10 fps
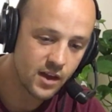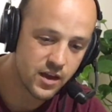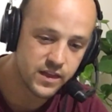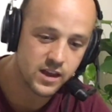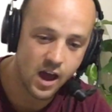I
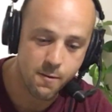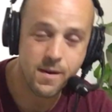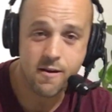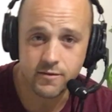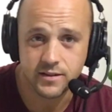think our
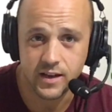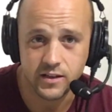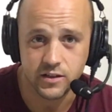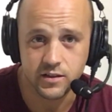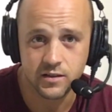parents
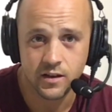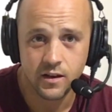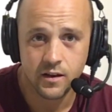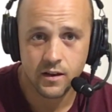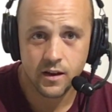teach us
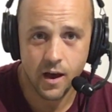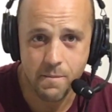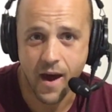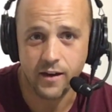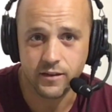
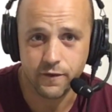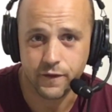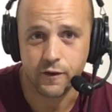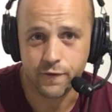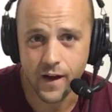about the
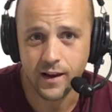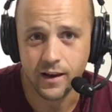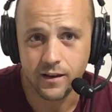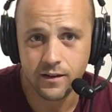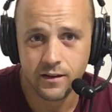fear of failure.